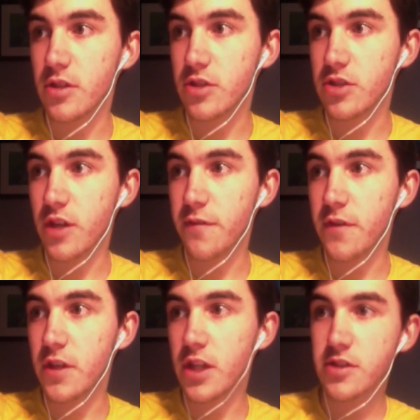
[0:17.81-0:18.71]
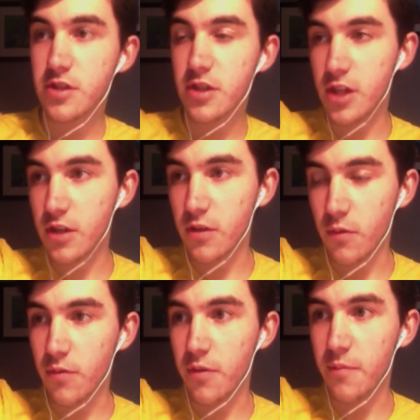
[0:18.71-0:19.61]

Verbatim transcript: Jeffy gets killed